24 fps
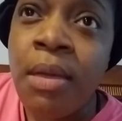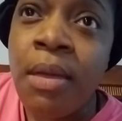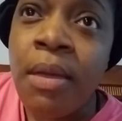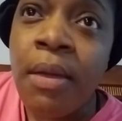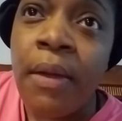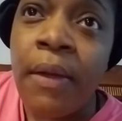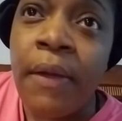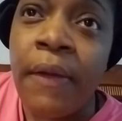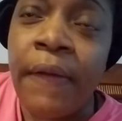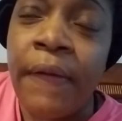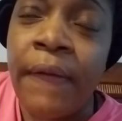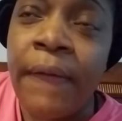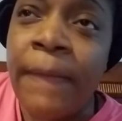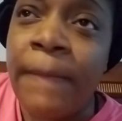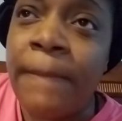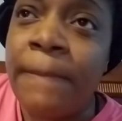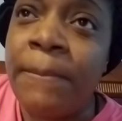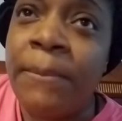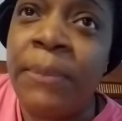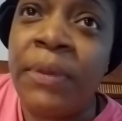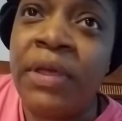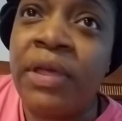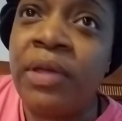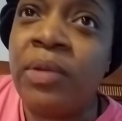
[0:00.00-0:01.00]

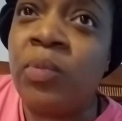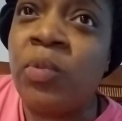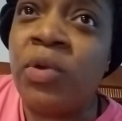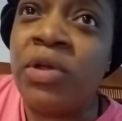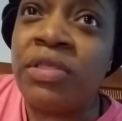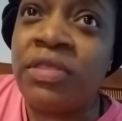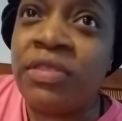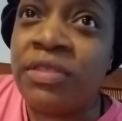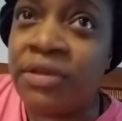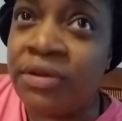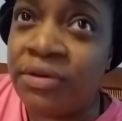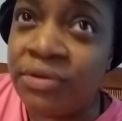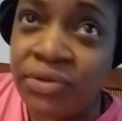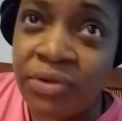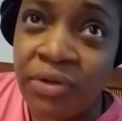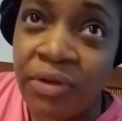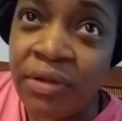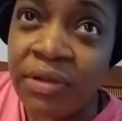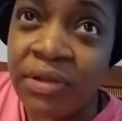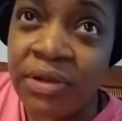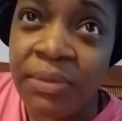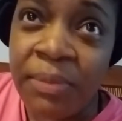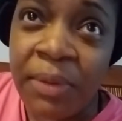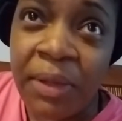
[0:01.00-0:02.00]
but what they're
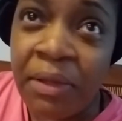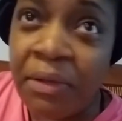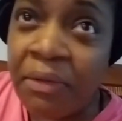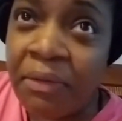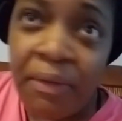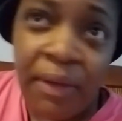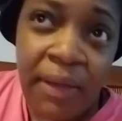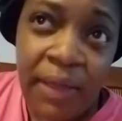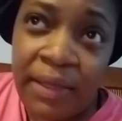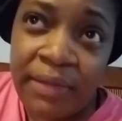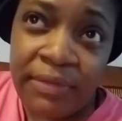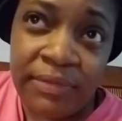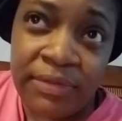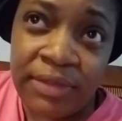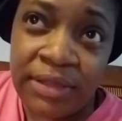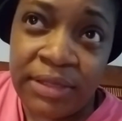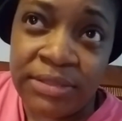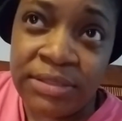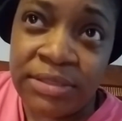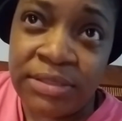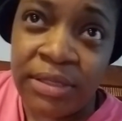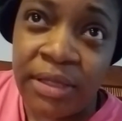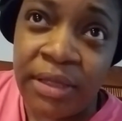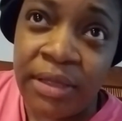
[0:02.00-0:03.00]
talking about,
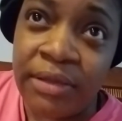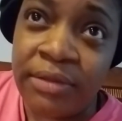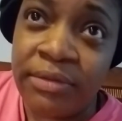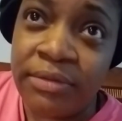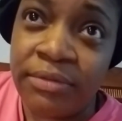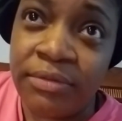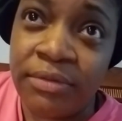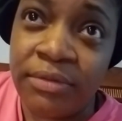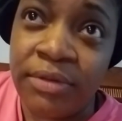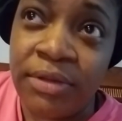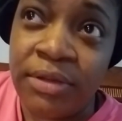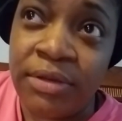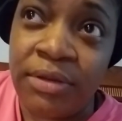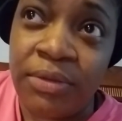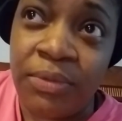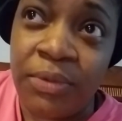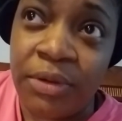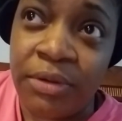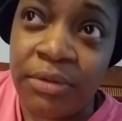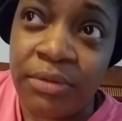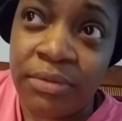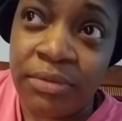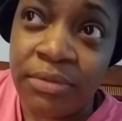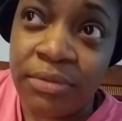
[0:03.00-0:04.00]
that's not
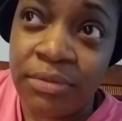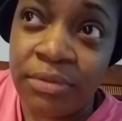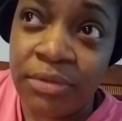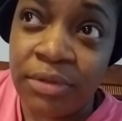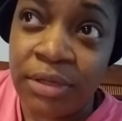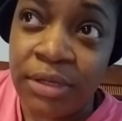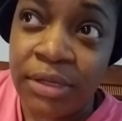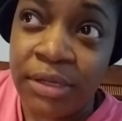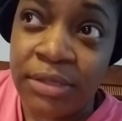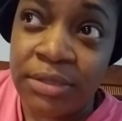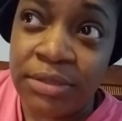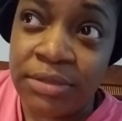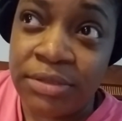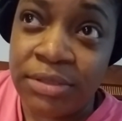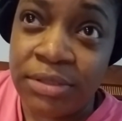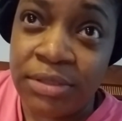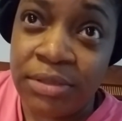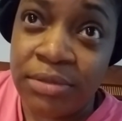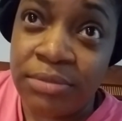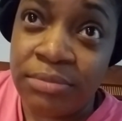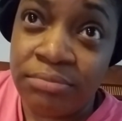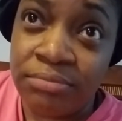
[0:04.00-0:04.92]
anywhere that I can see.